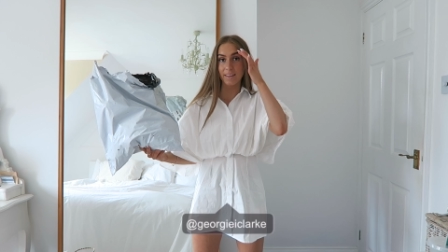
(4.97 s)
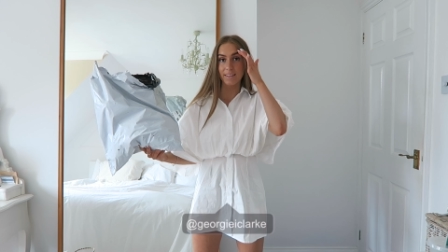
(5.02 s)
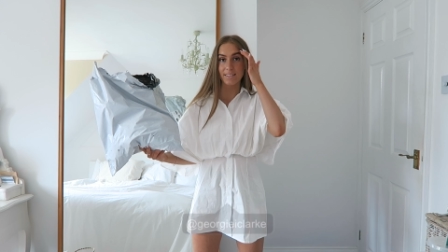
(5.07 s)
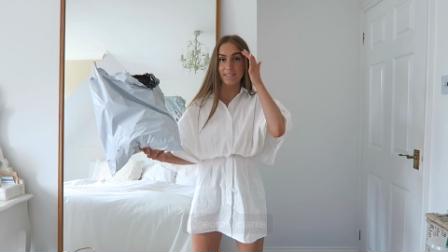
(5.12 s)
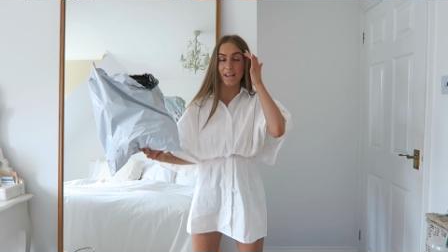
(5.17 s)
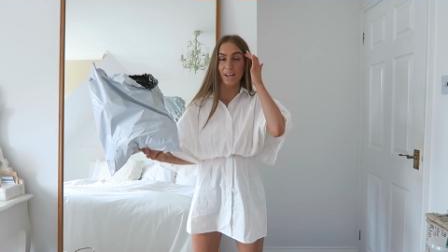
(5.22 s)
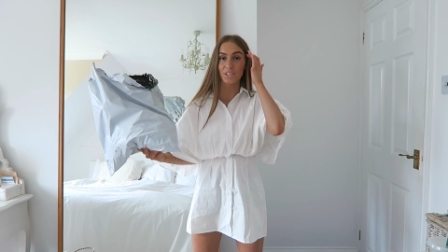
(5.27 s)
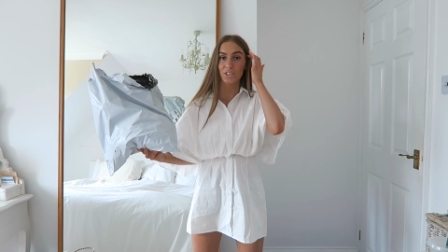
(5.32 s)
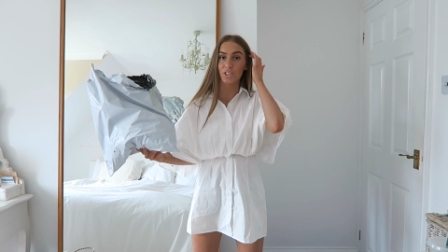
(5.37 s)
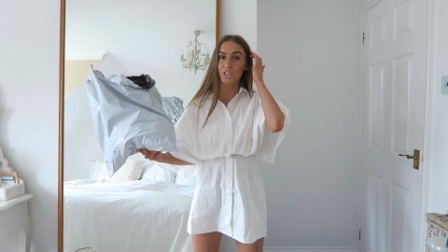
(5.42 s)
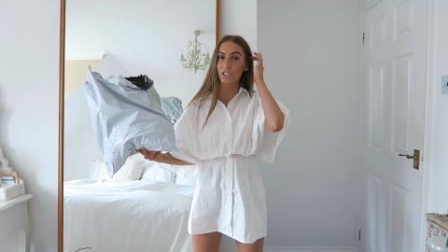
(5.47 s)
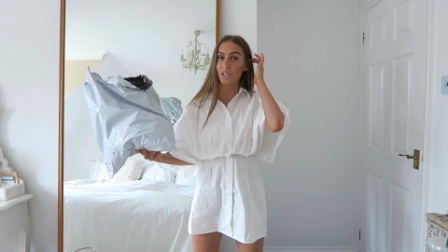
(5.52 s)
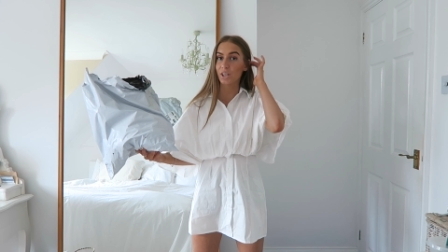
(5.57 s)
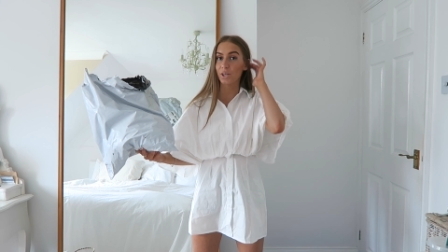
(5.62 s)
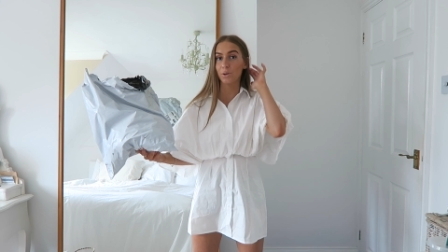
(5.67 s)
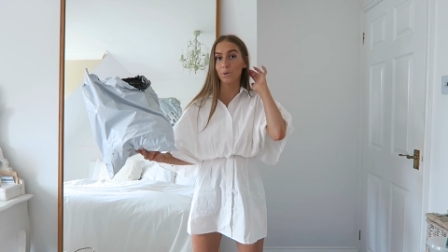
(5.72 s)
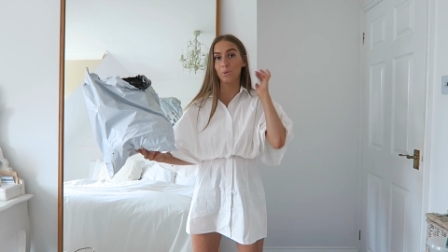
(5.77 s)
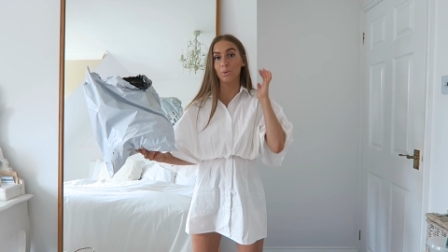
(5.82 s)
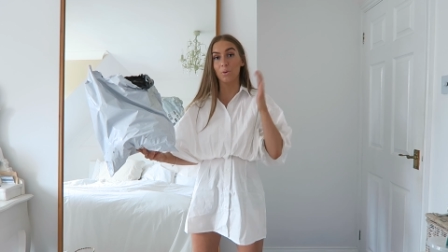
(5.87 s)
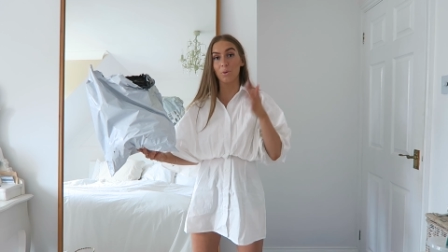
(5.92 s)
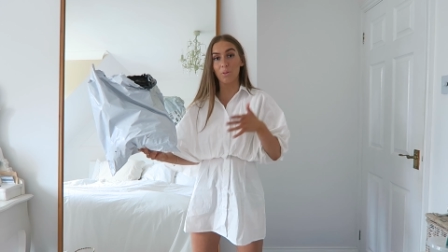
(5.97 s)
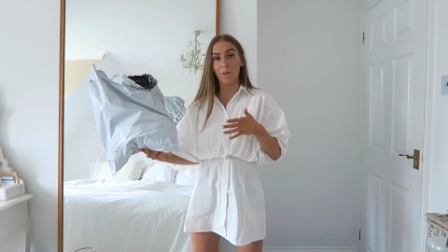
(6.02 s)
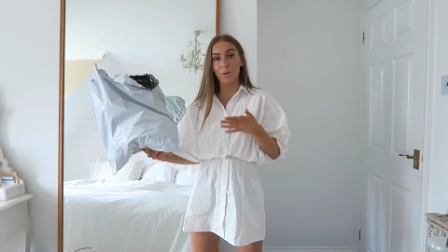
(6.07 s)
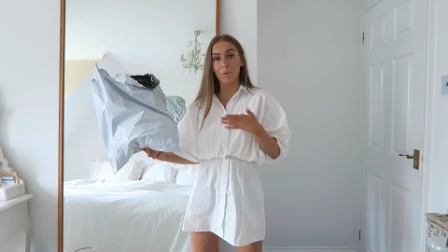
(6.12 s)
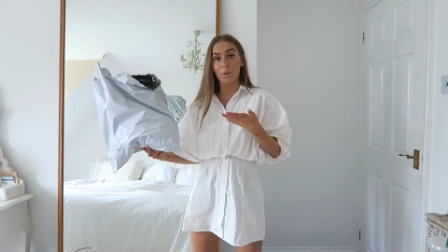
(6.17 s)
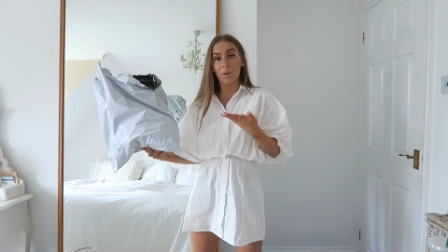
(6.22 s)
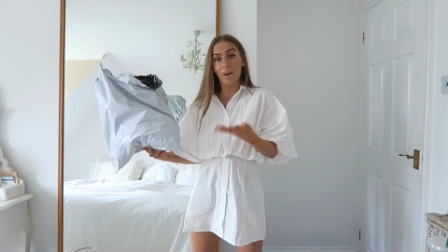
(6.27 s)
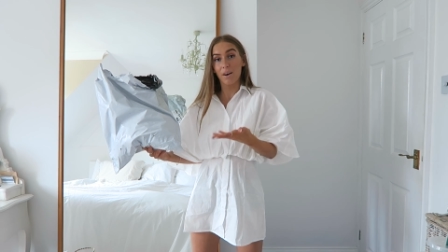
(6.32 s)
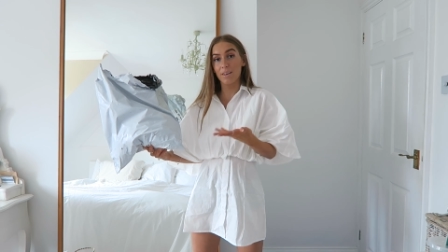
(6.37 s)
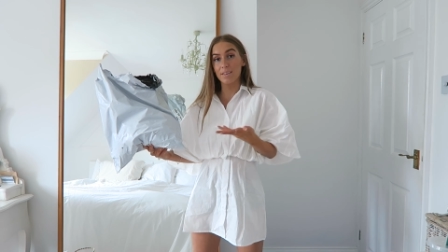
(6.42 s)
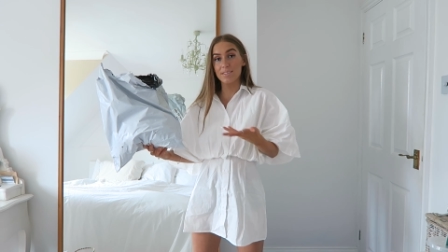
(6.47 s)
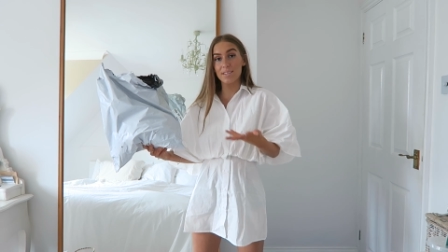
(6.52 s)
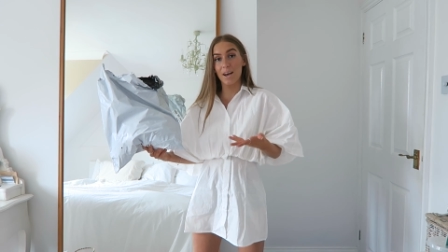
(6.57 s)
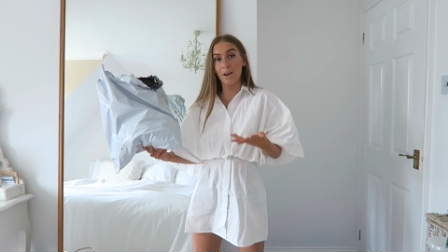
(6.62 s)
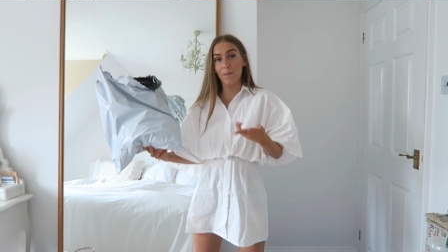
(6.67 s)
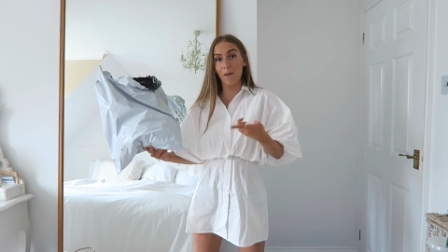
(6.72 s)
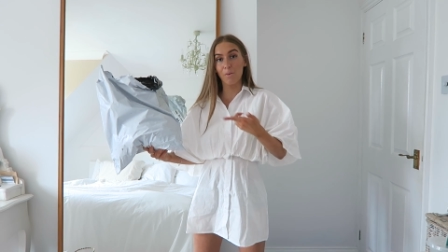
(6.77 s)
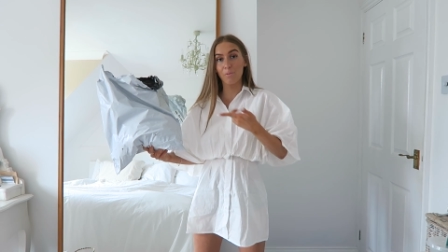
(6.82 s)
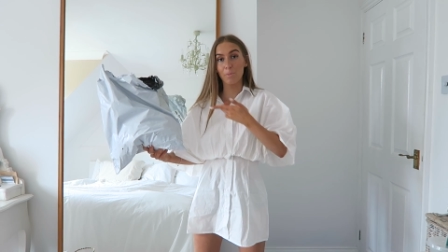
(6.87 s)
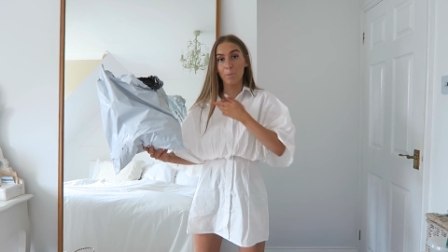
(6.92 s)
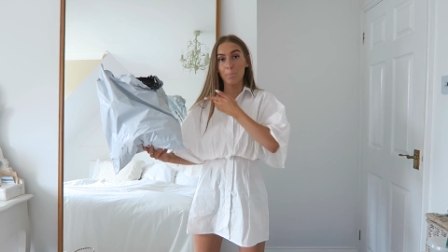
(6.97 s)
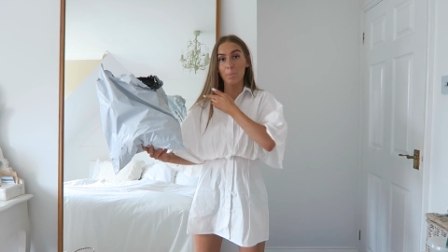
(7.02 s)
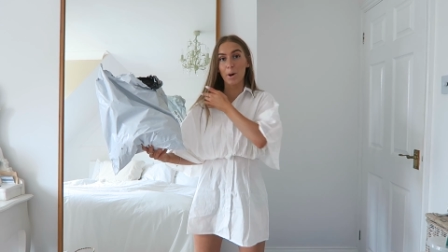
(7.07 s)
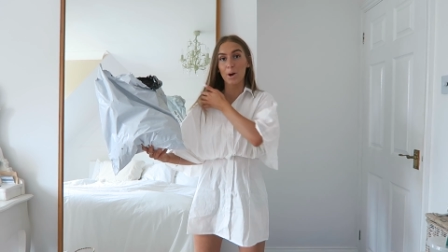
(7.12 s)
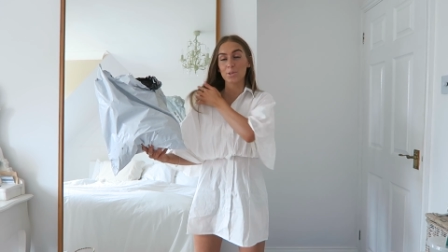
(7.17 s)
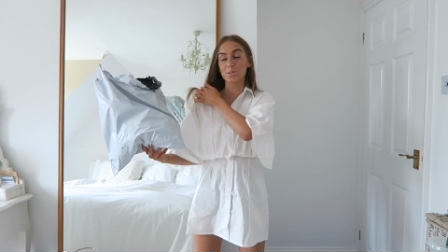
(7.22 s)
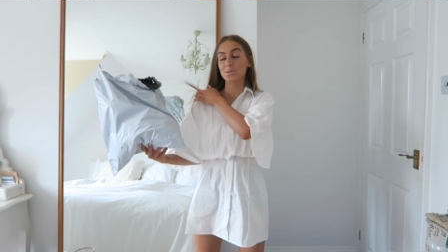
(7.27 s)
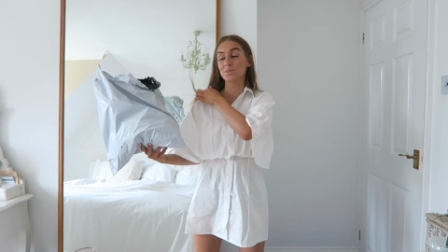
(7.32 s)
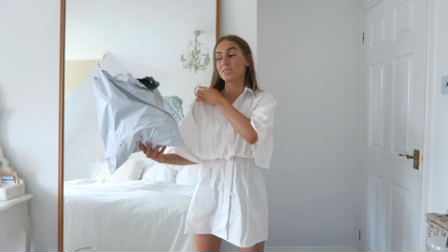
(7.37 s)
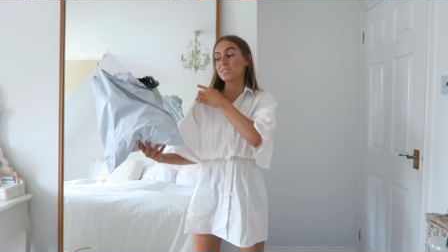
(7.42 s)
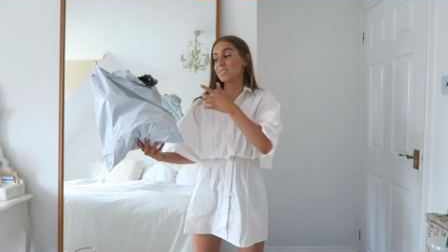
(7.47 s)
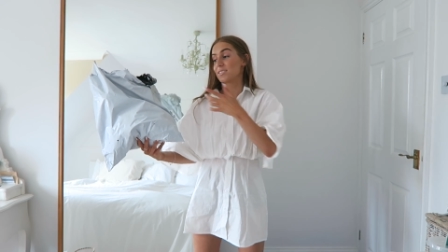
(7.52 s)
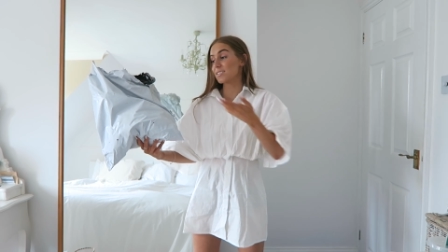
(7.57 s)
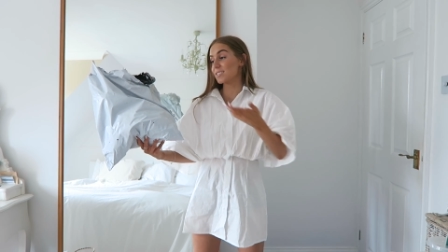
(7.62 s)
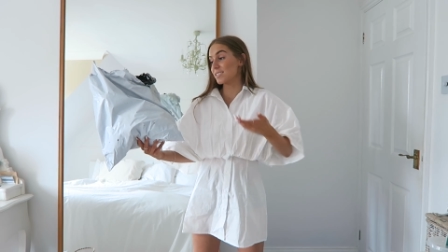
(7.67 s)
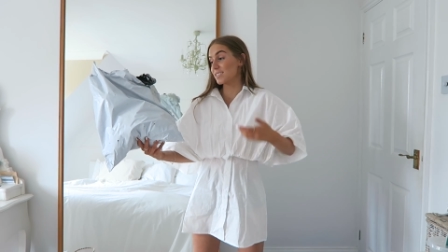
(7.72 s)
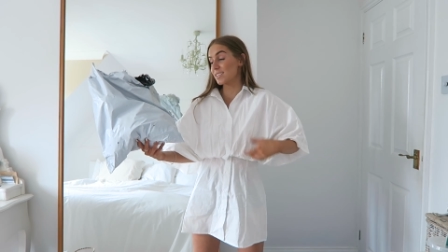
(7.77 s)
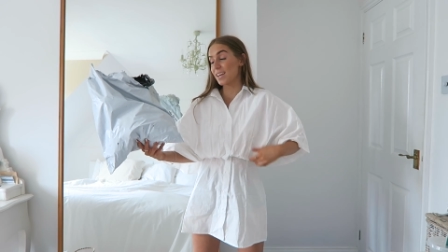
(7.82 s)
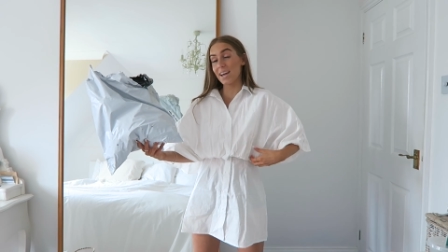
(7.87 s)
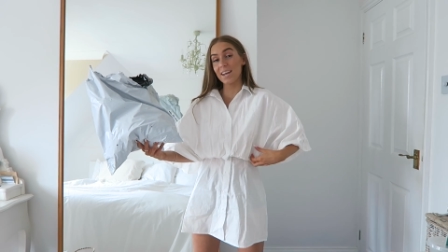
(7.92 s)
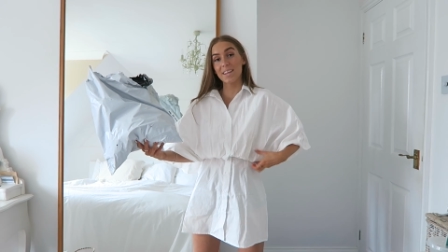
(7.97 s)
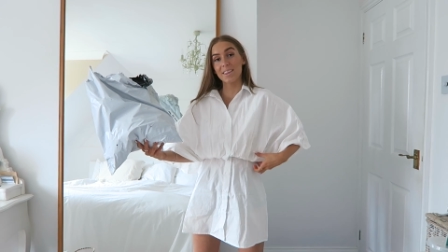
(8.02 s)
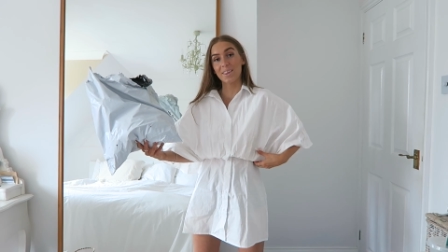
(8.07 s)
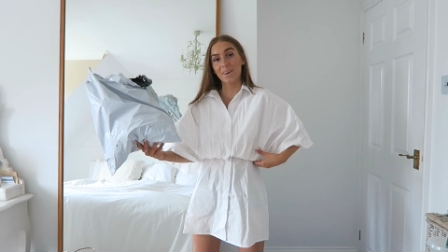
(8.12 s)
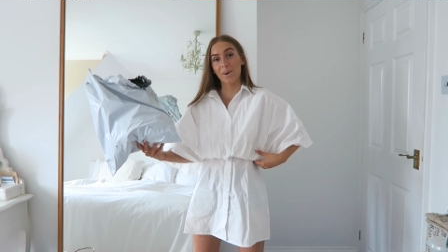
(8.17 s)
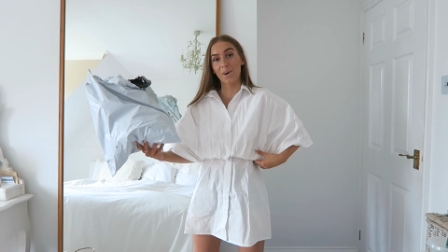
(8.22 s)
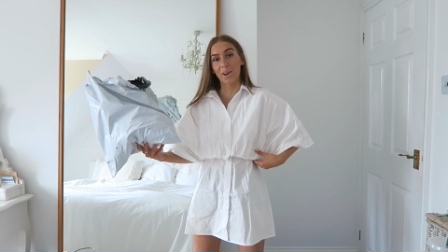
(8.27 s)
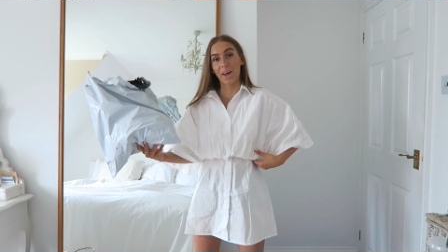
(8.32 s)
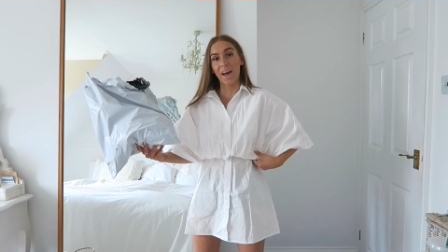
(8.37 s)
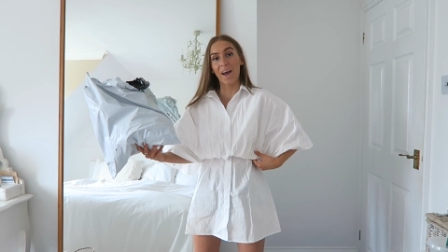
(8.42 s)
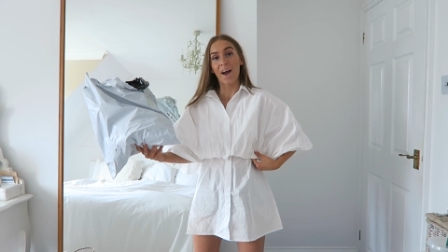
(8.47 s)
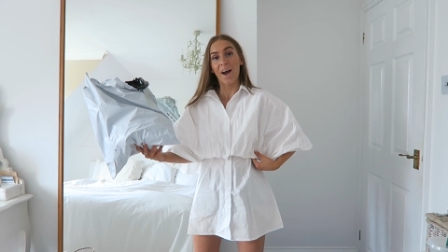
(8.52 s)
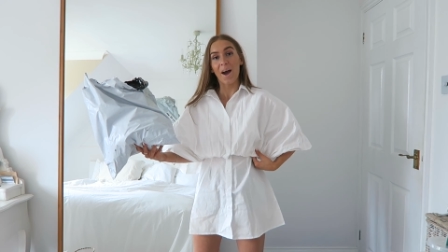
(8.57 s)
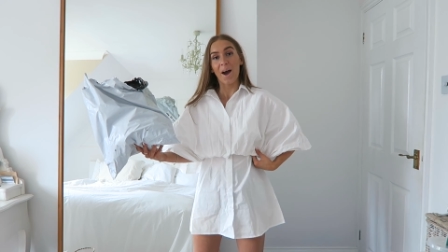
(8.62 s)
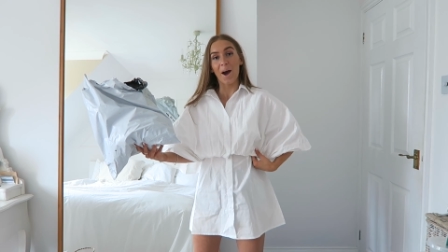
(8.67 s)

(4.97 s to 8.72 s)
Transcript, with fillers: This is actually a Shein haul, although you can't tell that from the parcel because it doesn't say anything on it,